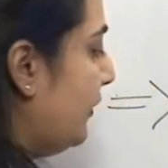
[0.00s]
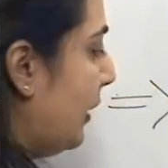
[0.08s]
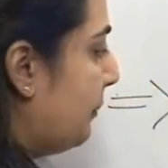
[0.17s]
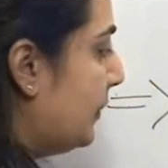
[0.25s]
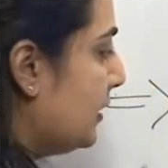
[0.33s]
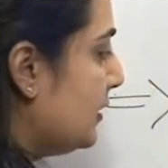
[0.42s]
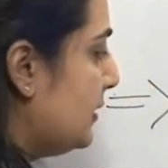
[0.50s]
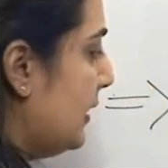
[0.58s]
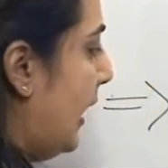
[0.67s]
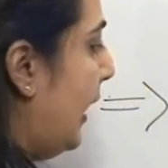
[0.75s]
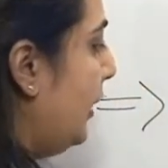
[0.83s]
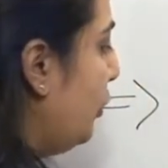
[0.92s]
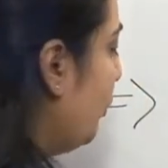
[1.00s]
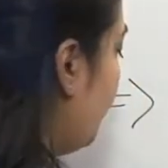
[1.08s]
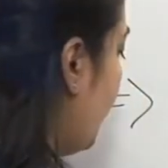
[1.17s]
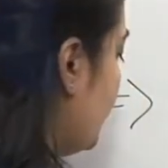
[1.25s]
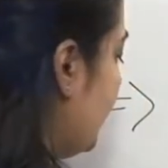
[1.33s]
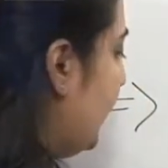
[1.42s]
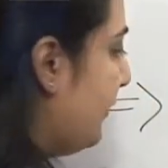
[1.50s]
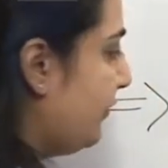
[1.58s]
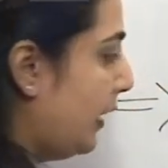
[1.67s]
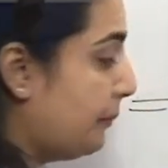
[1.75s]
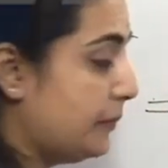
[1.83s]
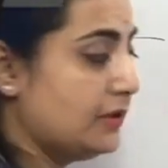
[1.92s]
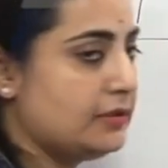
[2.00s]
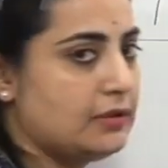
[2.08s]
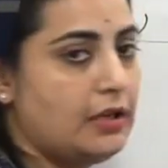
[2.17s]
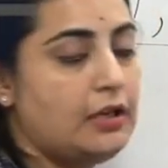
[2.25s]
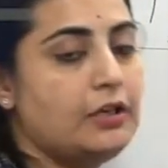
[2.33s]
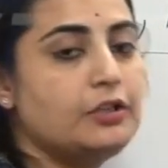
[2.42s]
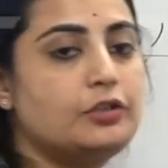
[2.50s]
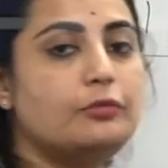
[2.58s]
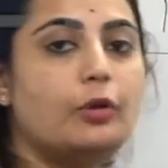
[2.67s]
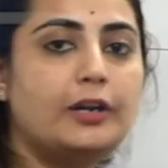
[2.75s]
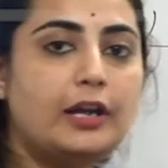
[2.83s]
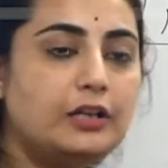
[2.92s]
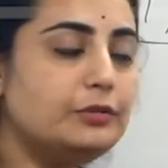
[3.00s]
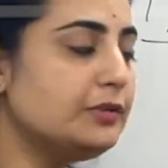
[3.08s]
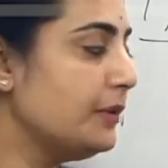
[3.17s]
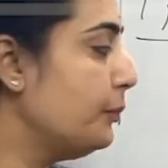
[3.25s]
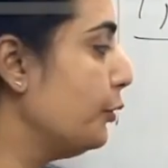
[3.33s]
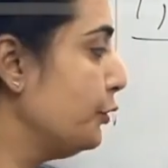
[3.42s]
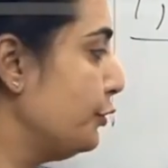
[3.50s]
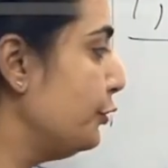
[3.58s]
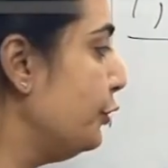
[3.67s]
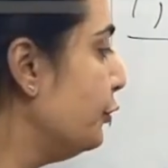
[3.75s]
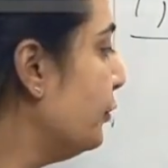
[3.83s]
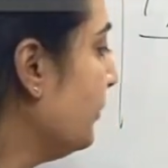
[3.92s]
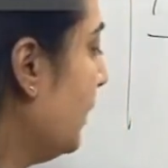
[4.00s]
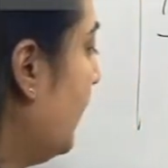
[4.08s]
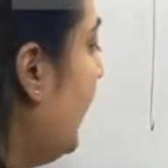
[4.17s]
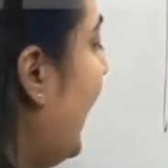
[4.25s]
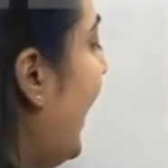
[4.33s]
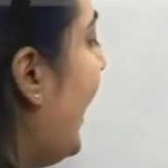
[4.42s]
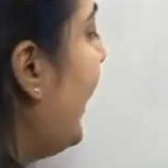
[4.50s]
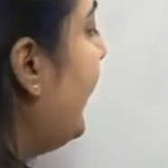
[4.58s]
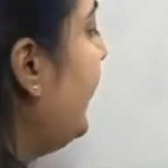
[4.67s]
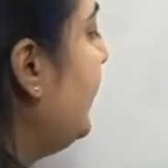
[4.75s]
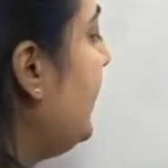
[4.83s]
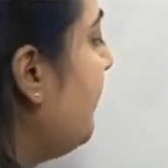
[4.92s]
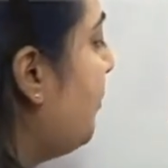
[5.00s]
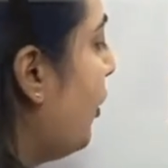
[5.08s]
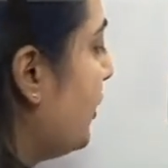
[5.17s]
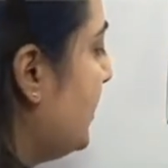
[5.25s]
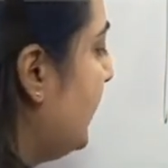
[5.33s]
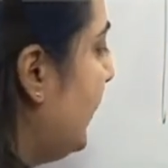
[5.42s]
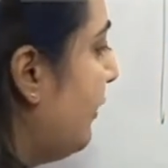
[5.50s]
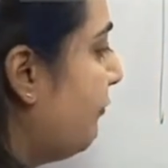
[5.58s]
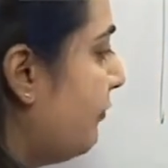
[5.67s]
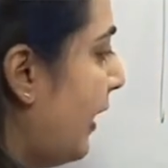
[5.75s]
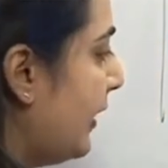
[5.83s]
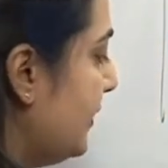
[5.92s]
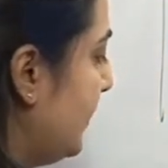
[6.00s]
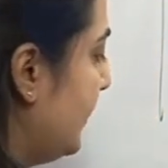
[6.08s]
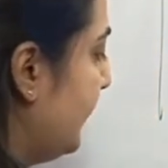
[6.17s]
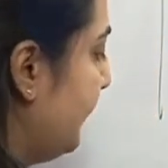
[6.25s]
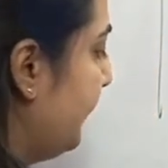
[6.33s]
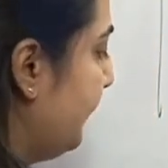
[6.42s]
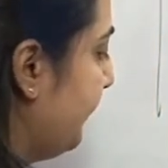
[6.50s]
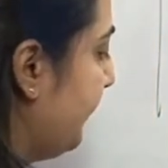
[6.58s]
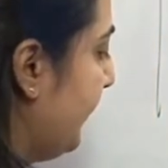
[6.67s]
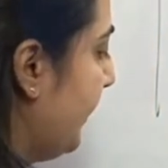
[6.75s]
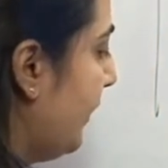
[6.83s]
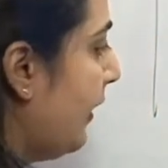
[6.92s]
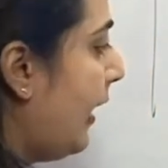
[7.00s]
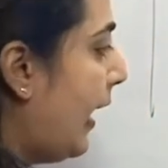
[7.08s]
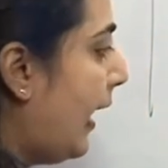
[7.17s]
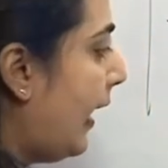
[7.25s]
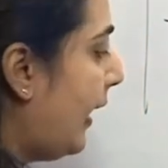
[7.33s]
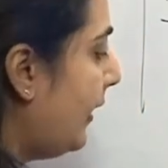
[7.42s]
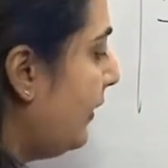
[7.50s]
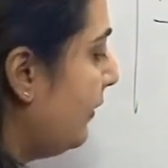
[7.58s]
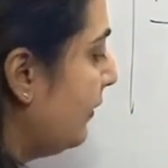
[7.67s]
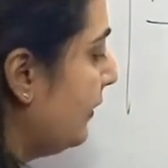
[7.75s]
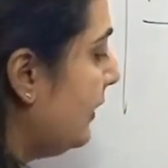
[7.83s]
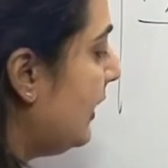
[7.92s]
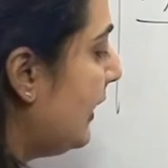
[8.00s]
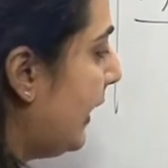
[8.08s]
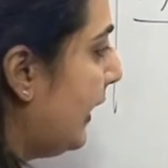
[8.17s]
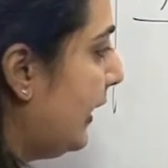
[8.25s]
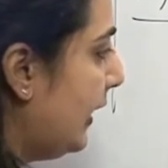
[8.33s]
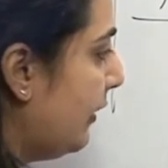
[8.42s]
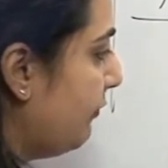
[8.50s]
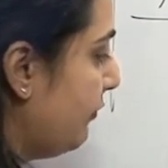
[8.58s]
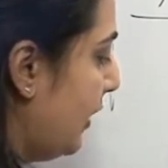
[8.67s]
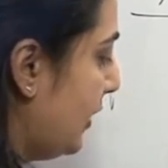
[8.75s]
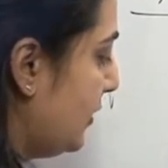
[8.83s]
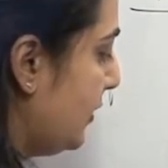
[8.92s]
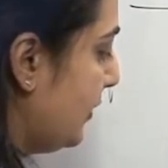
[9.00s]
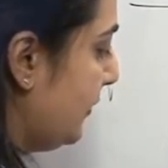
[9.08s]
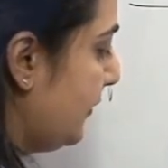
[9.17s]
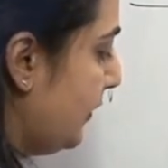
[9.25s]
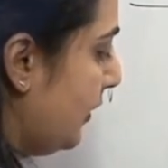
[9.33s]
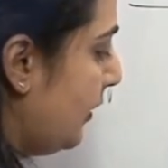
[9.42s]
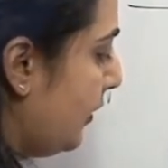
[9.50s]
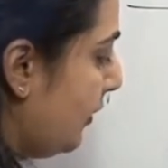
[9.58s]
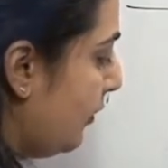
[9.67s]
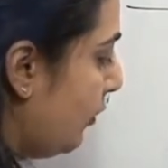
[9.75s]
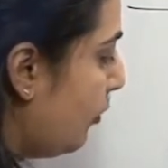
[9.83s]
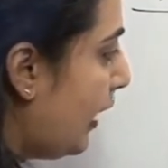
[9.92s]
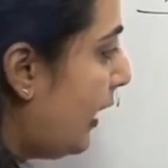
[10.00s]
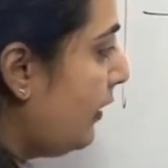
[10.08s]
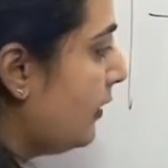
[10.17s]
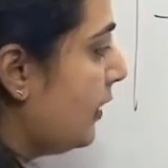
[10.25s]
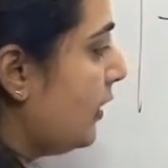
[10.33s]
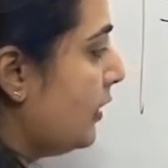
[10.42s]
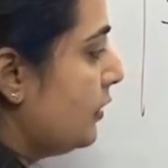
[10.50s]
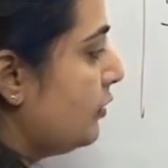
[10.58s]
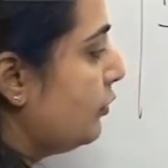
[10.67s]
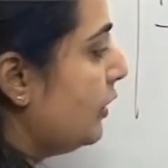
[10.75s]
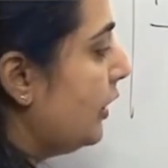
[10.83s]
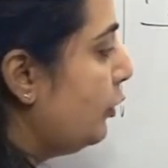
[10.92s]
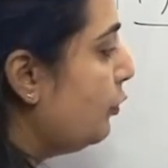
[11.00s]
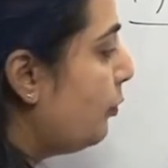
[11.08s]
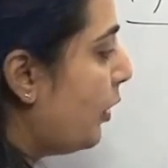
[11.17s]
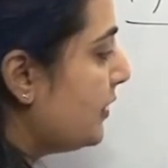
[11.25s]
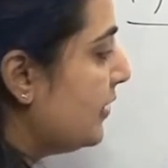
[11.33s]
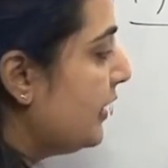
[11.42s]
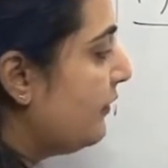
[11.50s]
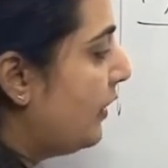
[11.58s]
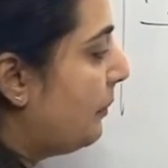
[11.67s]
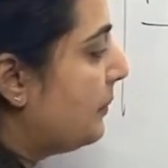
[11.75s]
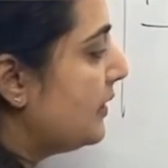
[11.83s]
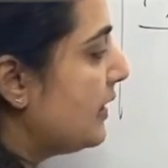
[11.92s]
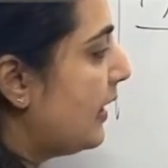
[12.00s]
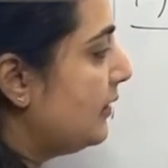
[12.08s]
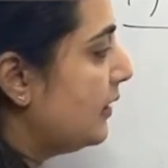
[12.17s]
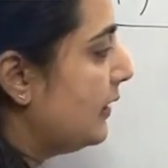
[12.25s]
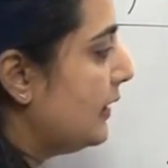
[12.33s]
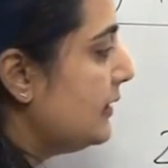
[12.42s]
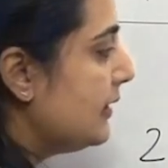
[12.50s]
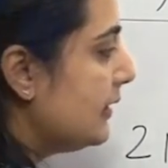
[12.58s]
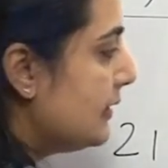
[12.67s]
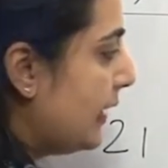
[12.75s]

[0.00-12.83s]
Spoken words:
numbers and 2 positive numbers. So what are you supposed to do? Add the positive ones and the negative ones. Okay. So the 2 positive numbers are 36